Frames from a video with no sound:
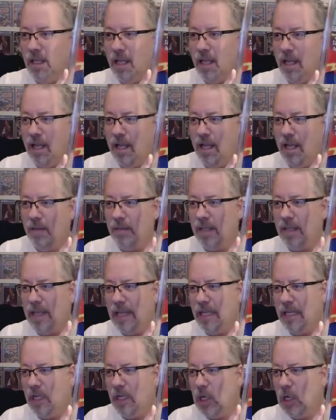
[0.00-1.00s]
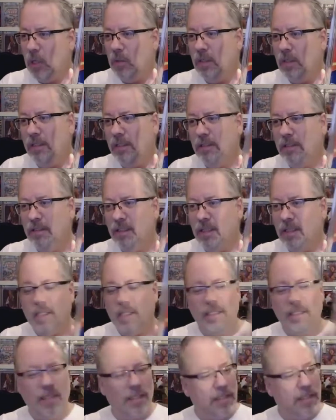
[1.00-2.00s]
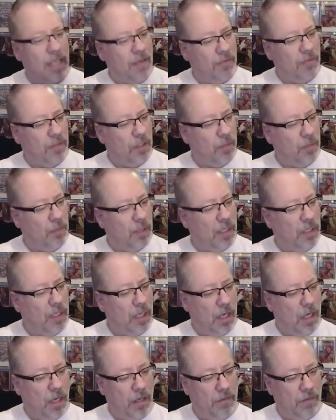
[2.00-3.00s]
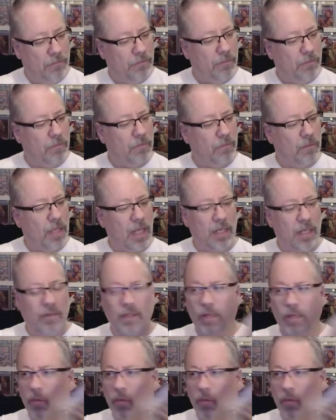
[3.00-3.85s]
8.0 does have a little bit of kind of like